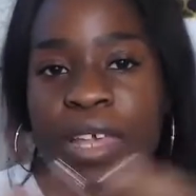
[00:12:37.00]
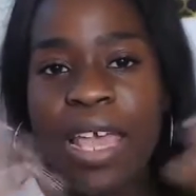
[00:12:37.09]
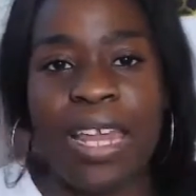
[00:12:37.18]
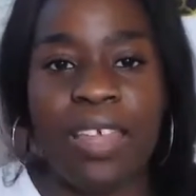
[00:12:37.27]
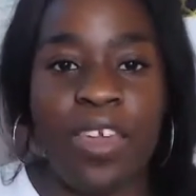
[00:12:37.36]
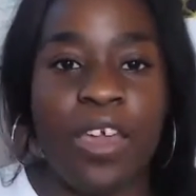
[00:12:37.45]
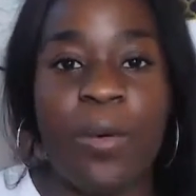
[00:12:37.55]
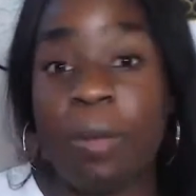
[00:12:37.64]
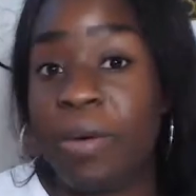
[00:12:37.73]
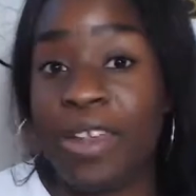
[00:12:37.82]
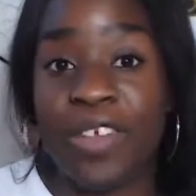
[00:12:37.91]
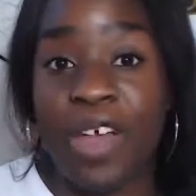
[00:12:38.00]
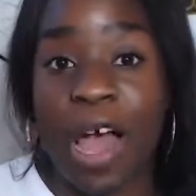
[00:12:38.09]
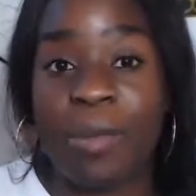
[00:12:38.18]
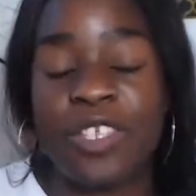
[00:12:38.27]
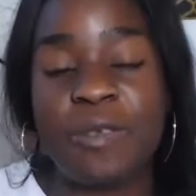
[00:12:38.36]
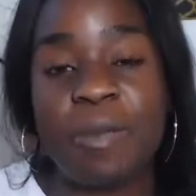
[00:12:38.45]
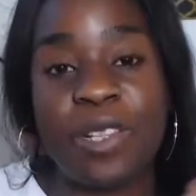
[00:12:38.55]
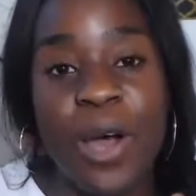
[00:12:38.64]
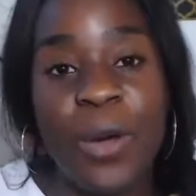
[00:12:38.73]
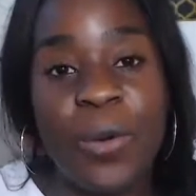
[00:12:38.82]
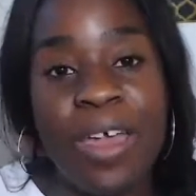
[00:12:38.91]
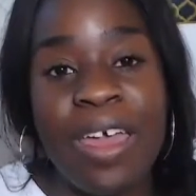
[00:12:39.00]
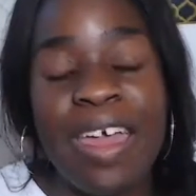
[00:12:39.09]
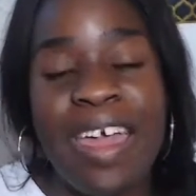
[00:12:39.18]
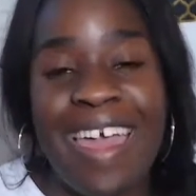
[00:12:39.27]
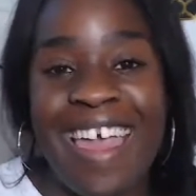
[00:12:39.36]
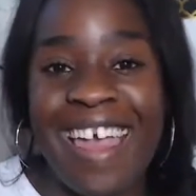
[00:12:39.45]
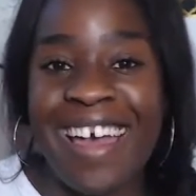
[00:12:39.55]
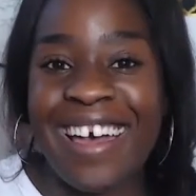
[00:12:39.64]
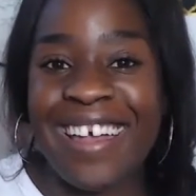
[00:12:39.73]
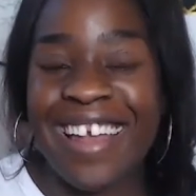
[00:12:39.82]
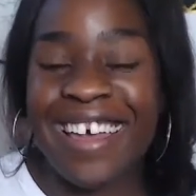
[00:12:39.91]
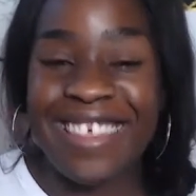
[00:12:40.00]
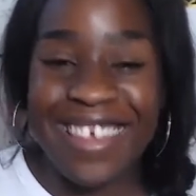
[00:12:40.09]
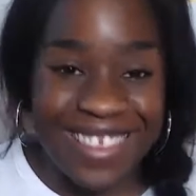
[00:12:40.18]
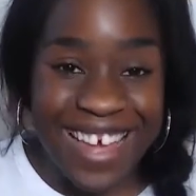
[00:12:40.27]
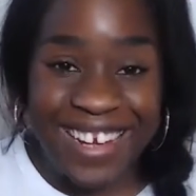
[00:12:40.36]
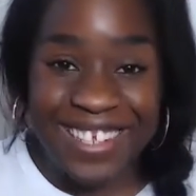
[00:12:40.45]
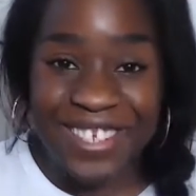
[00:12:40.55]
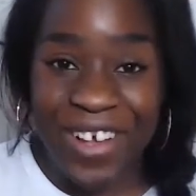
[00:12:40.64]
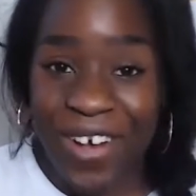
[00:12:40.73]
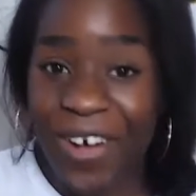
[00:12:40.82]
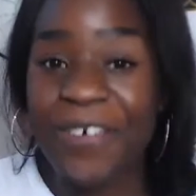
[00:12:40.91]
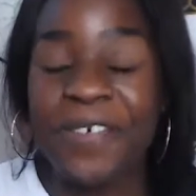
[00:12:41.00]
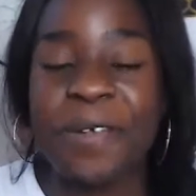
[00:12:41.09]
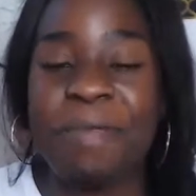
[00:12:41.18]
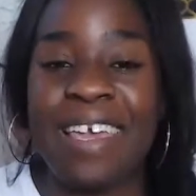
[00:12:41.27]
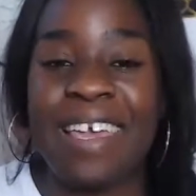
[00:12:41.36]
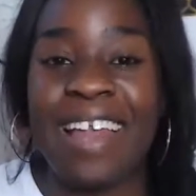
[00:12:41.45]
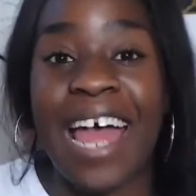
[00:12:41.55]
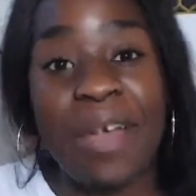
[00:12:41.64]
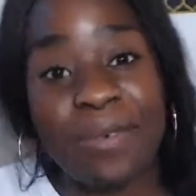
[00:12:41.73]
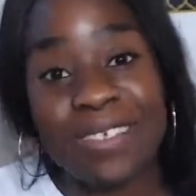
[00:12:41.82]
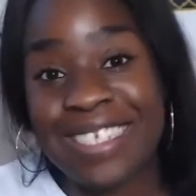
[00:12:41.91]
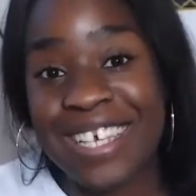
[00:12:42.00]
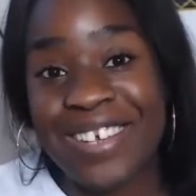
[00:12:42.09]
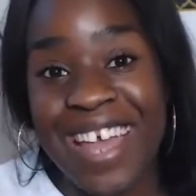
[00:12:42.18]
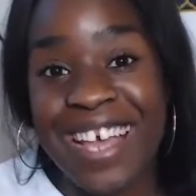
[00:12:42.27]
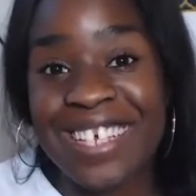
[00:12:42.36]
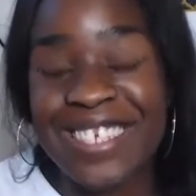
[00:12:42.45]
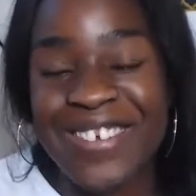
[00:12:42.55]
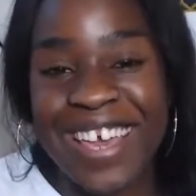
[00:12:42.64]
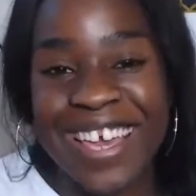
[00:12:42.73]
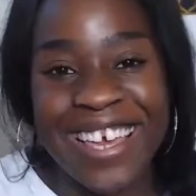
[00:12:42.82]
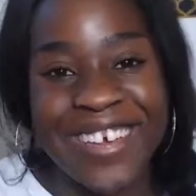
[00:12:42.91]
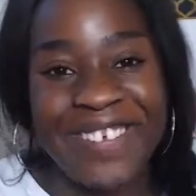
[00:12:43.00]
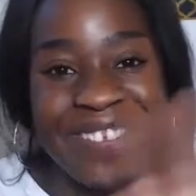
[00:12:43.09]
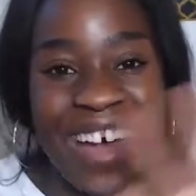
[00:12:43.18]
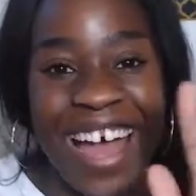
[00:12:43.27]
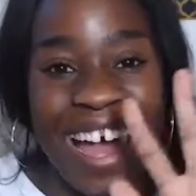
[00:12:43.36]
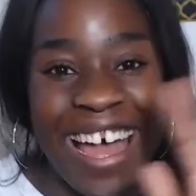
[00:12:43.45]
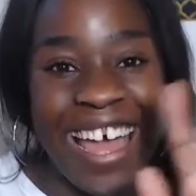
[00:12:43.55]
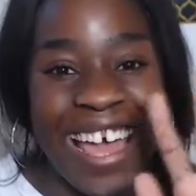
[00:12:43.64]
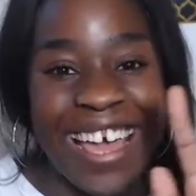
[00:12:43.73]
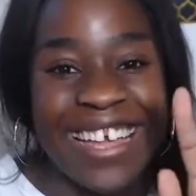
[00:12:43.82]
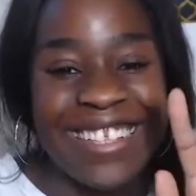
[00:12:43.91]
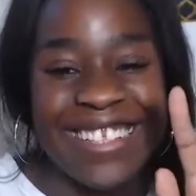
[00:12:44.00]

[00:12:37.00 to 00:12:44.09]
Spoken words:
anything, go ahead and put it in the comments below. And I think that is all for me, and I will see you next week. Bye.